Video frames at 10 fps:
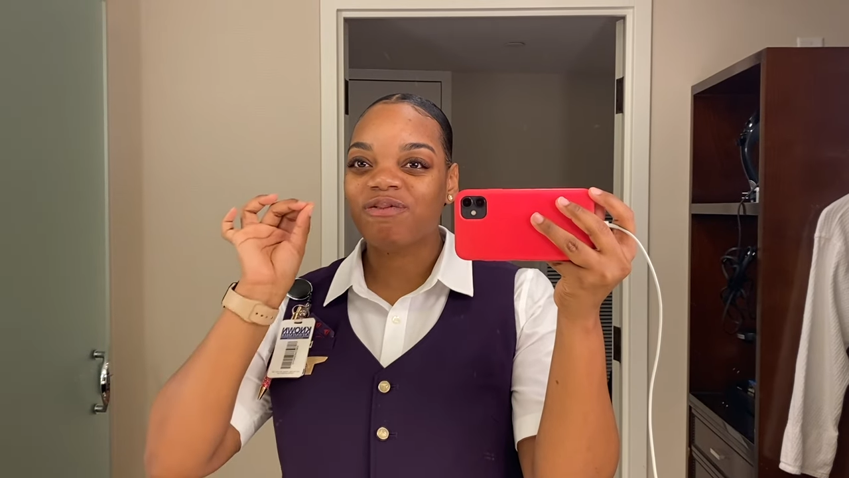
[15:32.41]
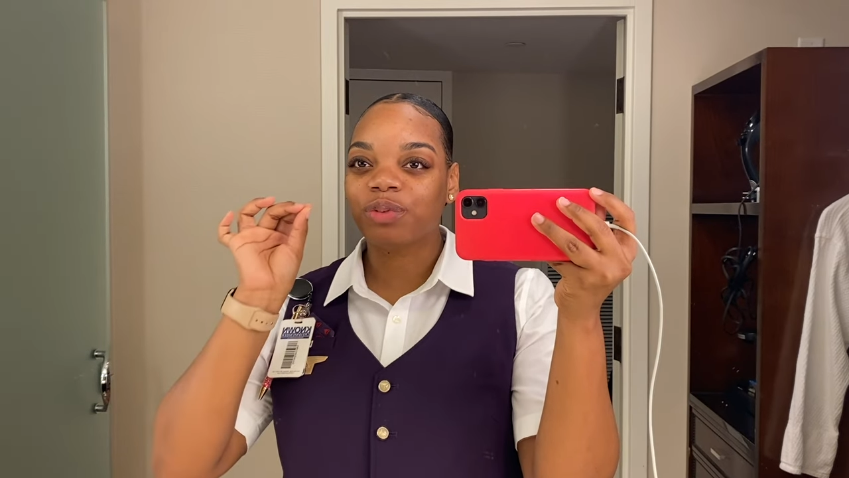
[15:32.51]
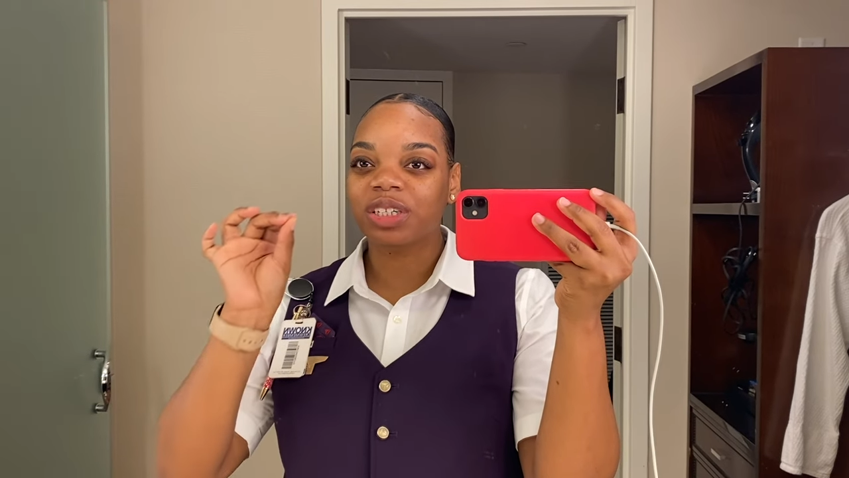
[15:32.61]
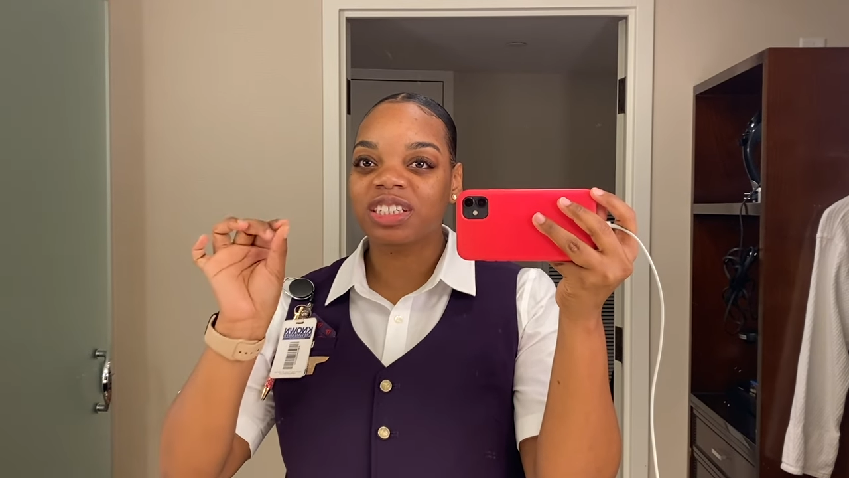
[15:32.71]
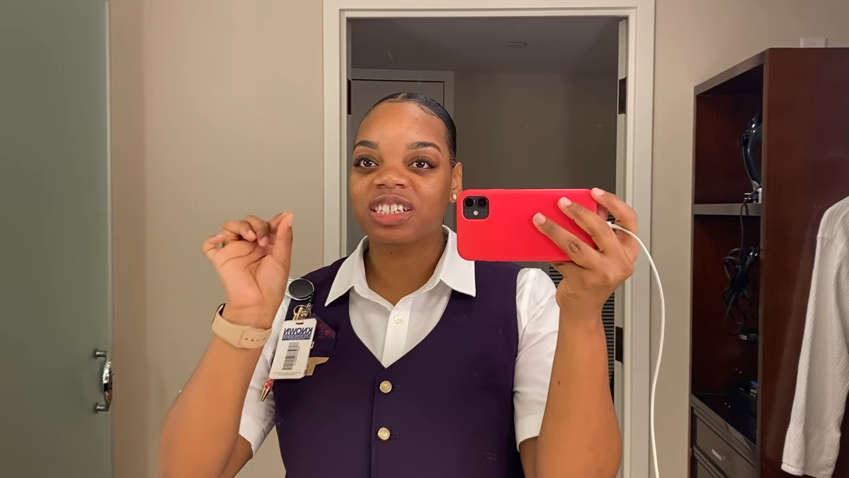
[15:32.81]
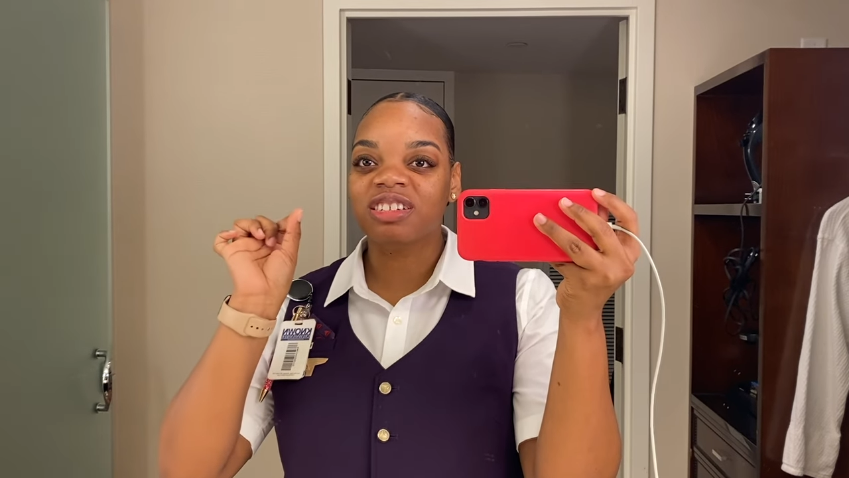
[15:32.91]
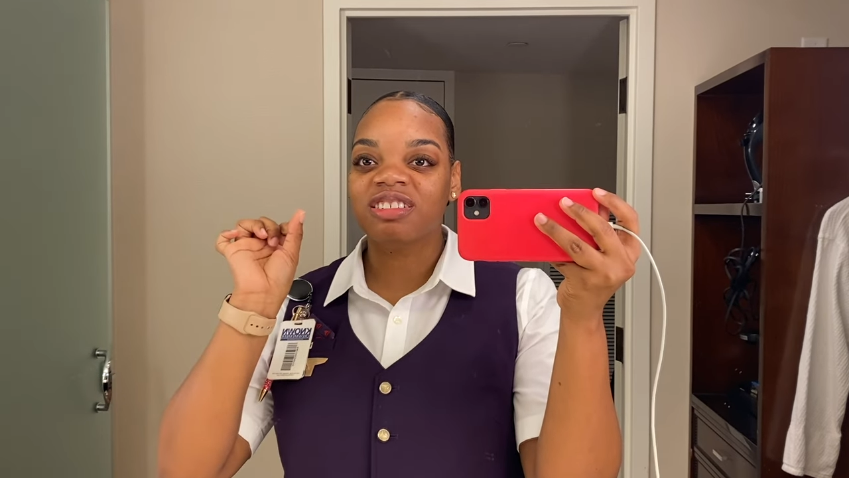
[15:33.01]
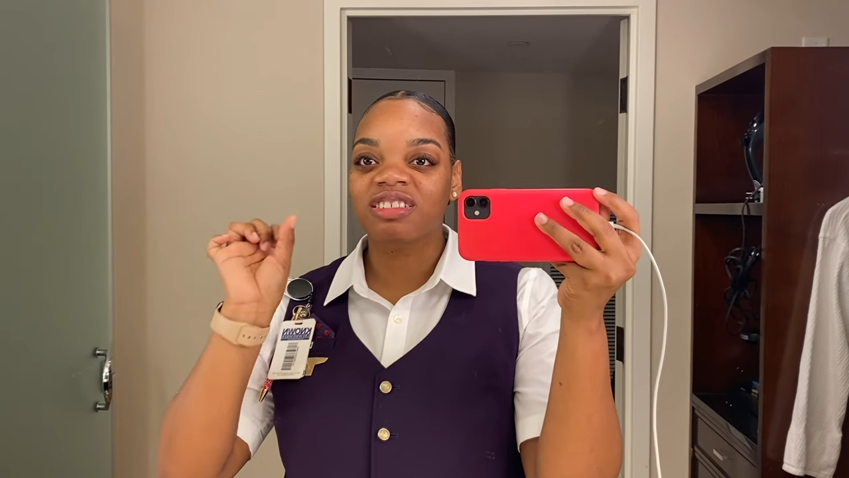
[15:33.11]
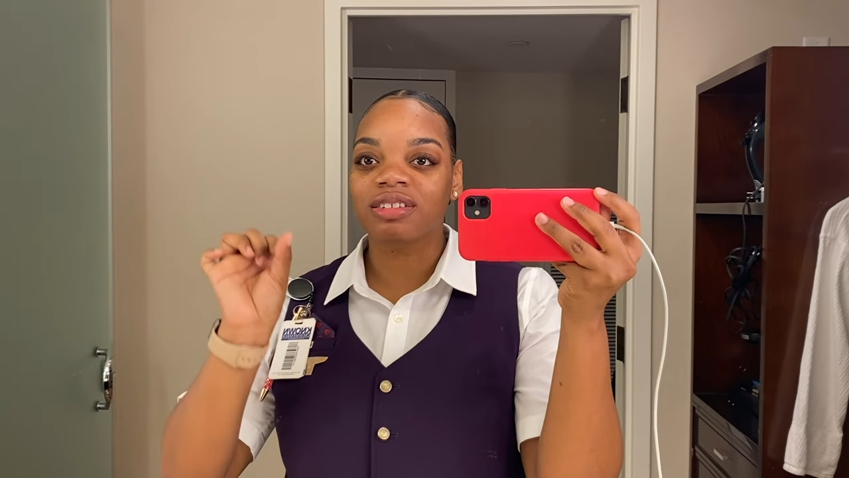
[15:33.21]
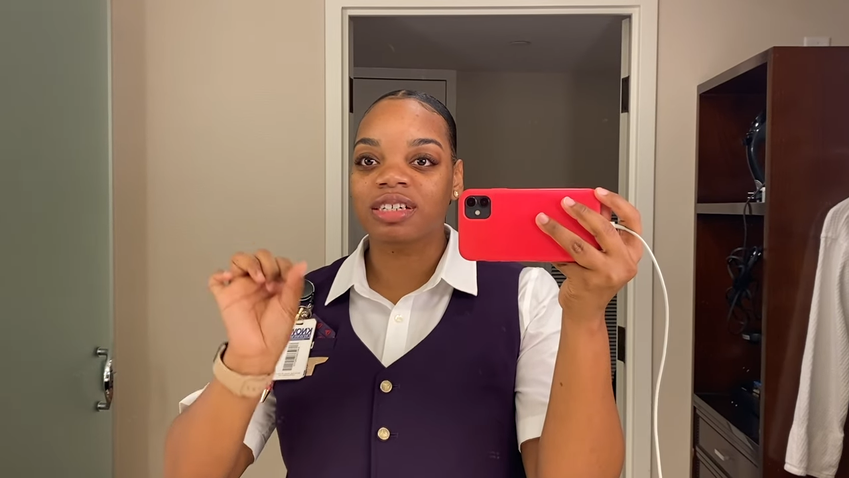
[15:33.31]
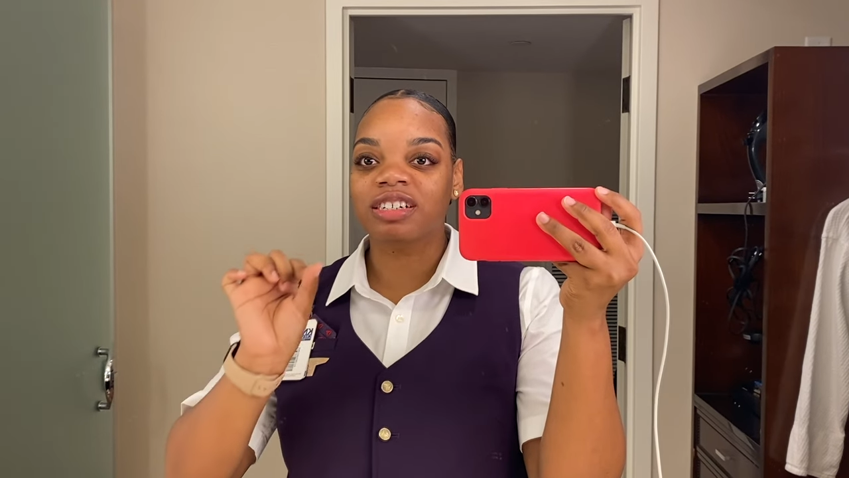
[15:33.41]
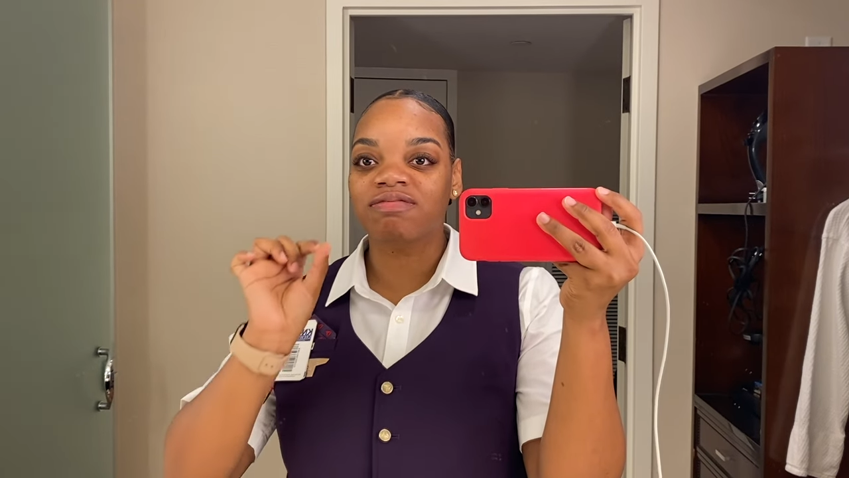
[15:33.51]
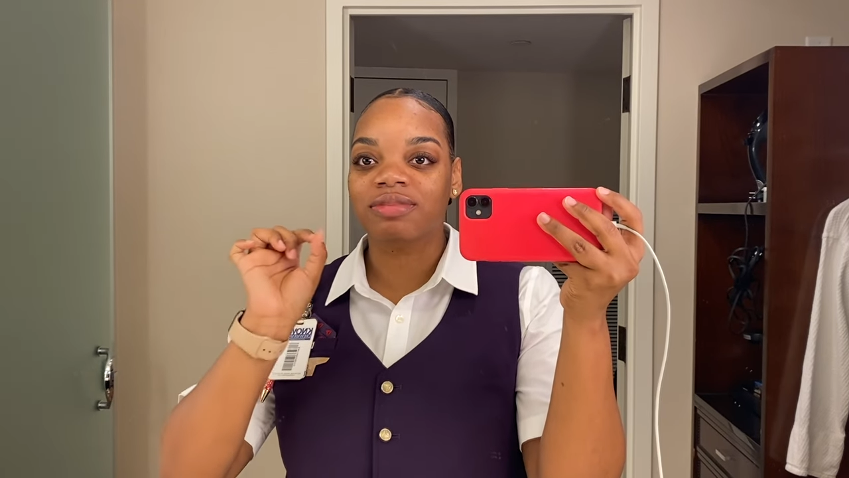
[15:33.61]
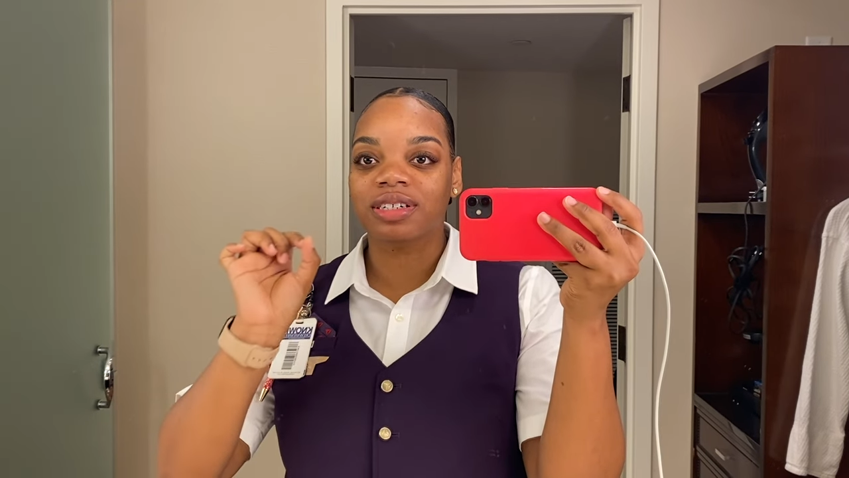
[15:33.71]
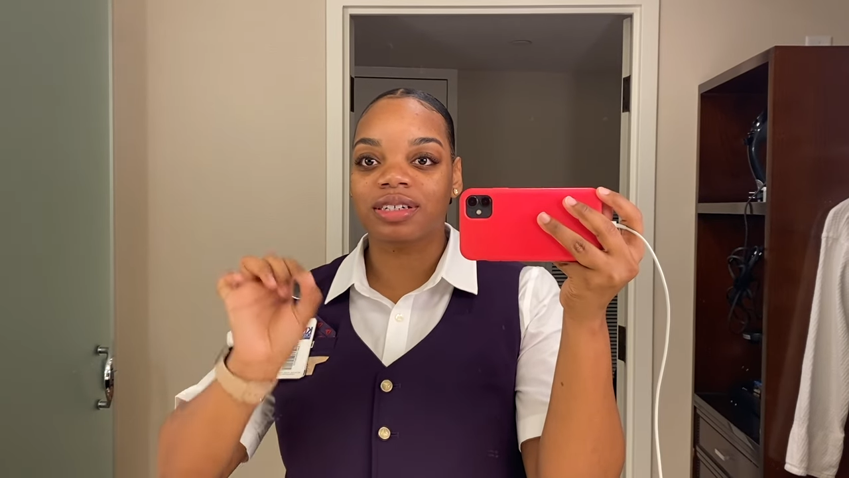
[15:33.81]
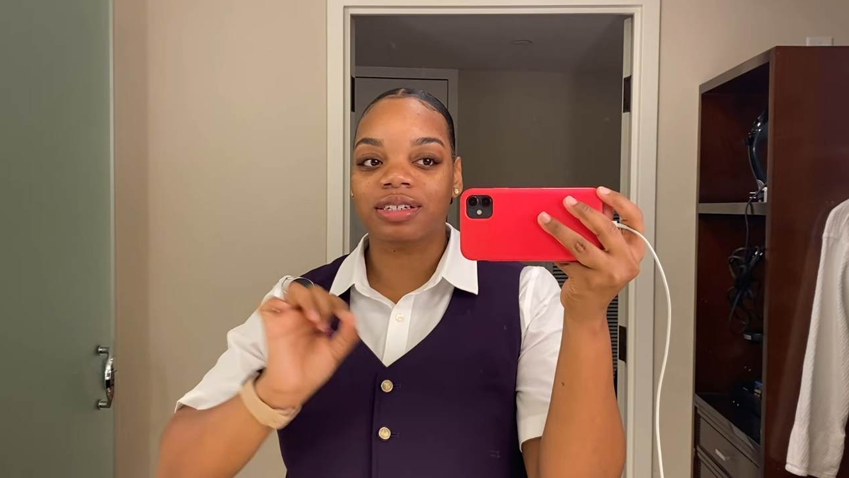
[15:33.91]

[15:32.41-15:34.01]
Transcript: freaking love my